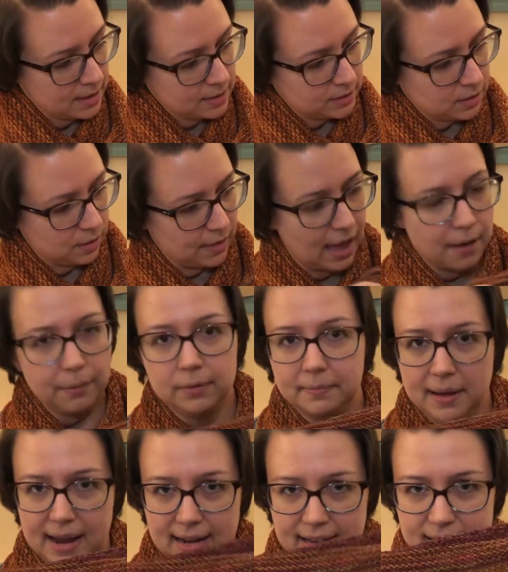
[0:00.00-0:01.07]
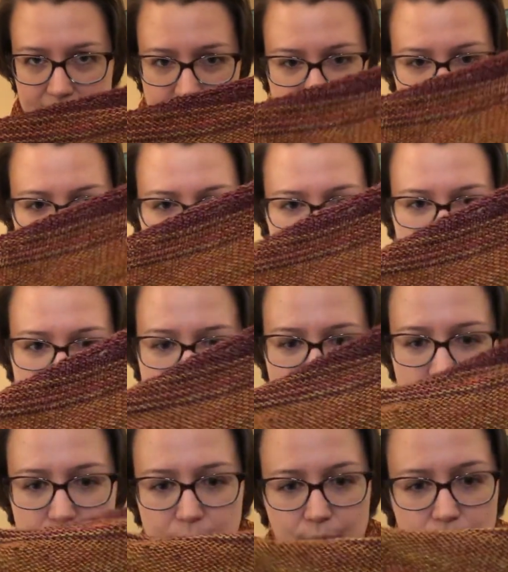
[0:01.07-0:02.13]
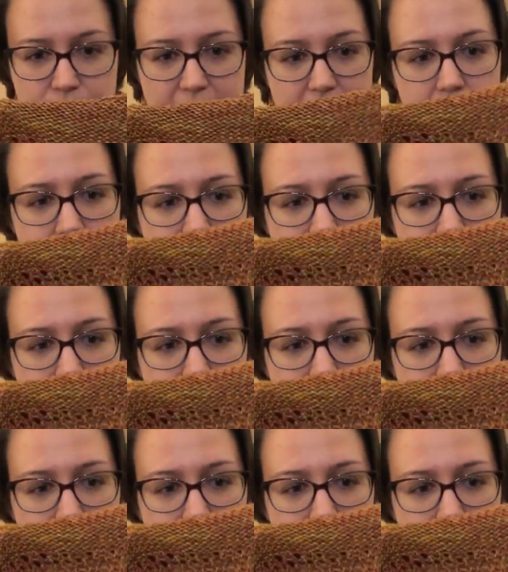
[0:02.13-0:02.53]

So that one made it into the